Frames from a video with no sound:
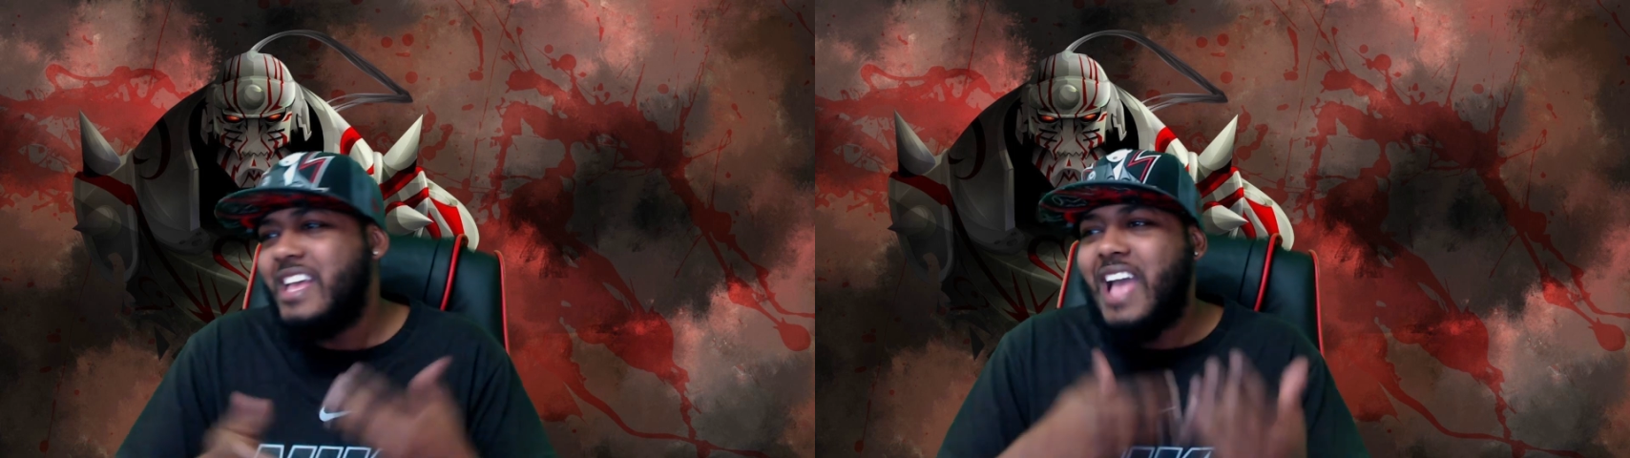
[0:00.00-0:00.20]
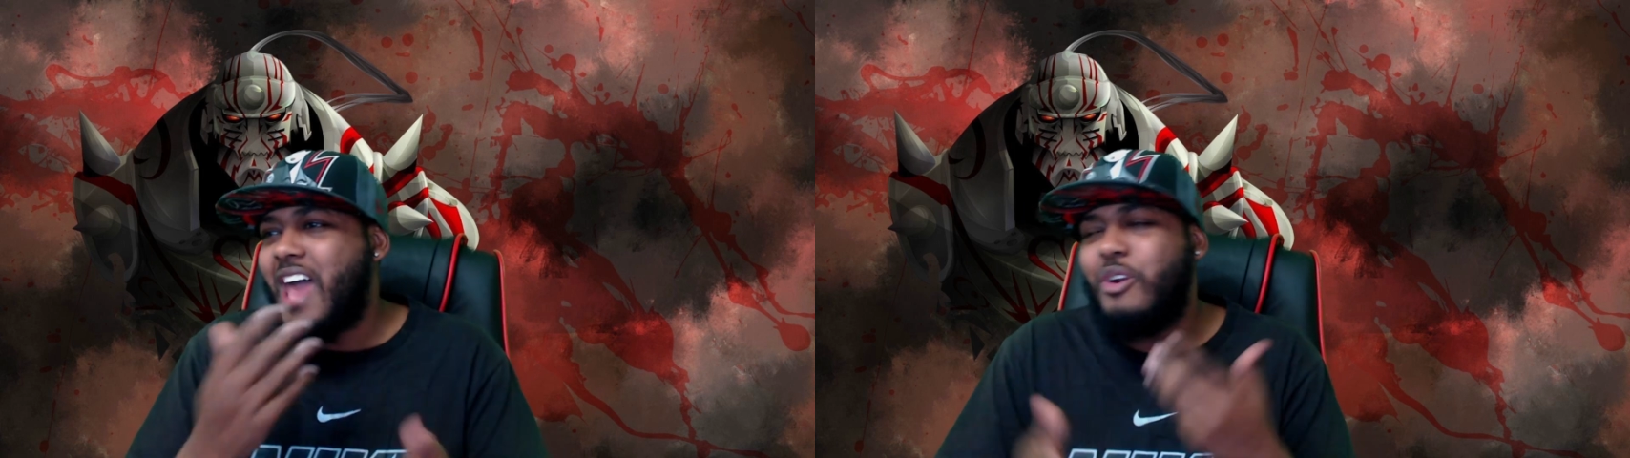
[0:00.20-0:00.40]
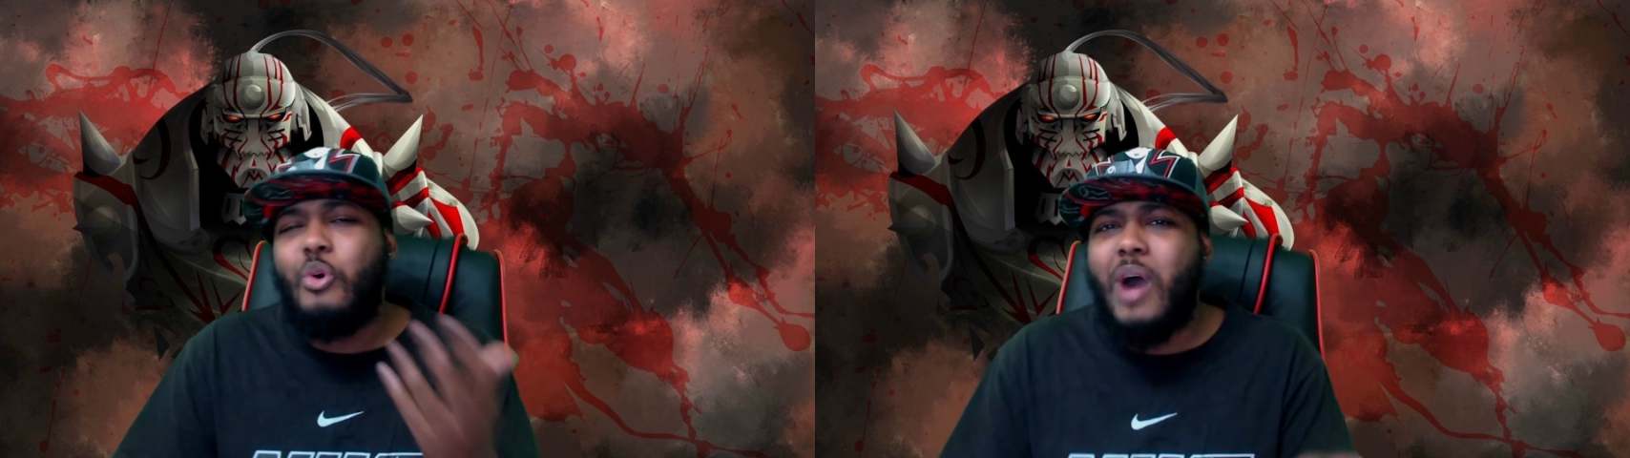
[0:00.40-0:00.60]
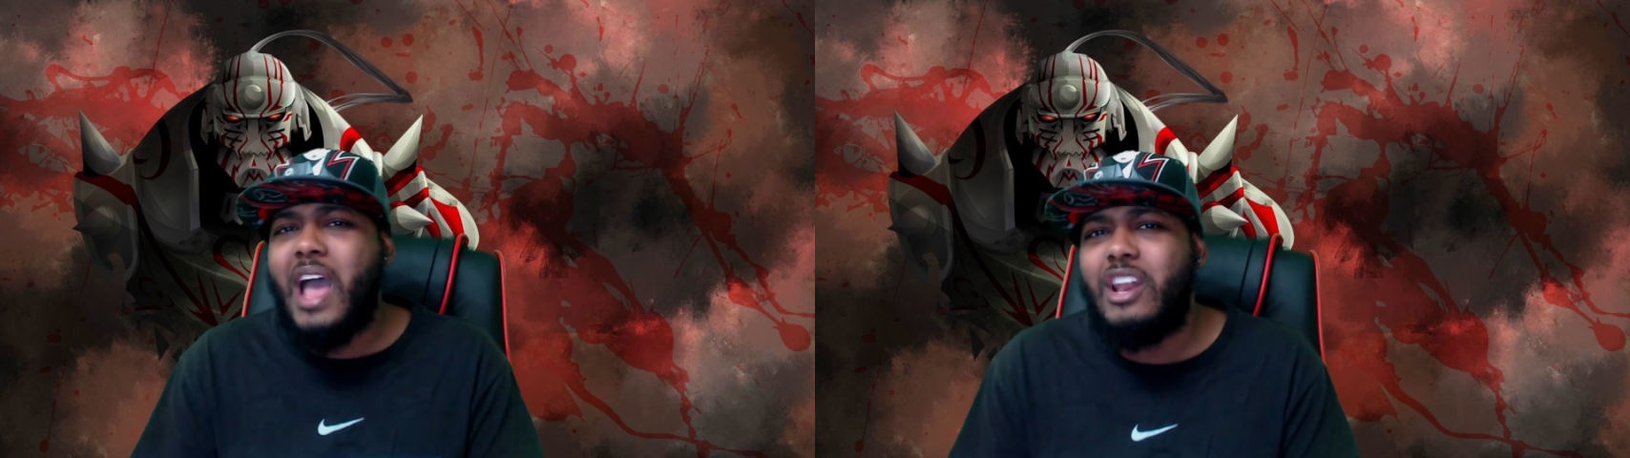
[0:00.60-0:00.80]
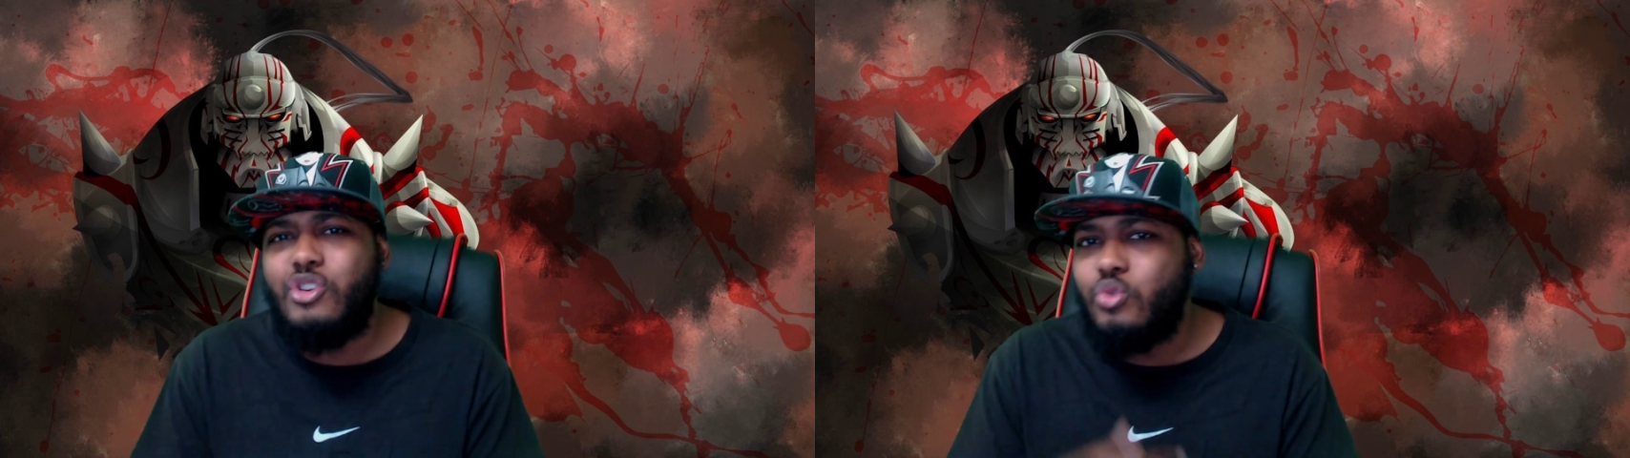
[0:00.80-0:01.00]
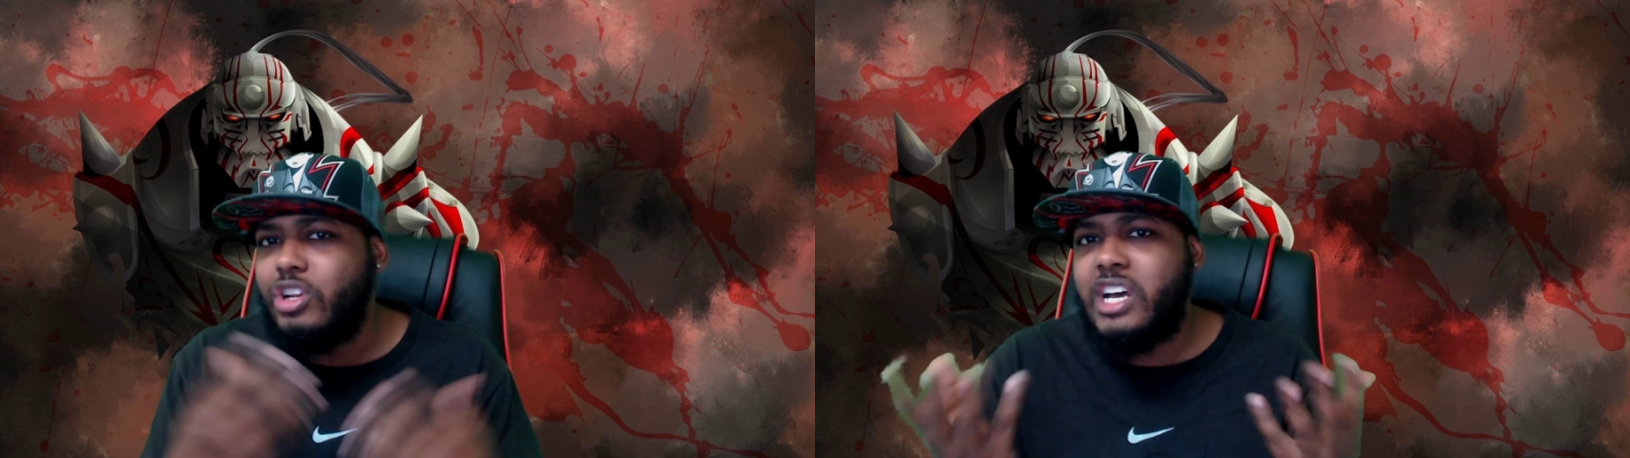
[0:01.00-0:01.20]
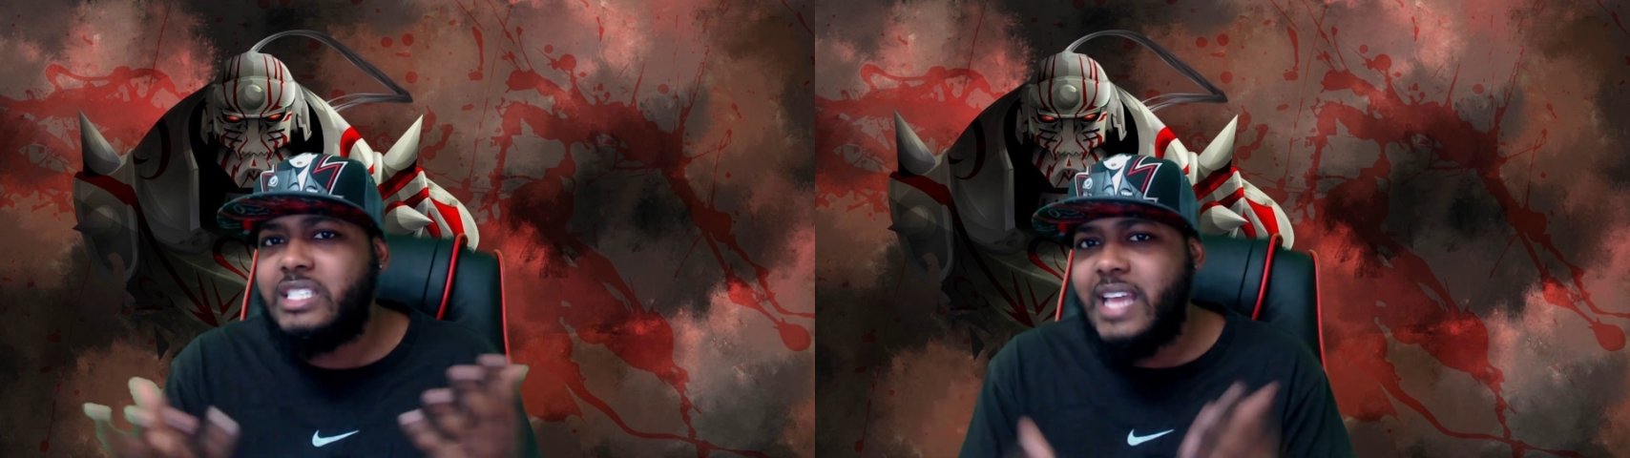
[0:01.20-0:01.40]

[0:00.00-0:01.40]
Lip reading: I don't know why a new lust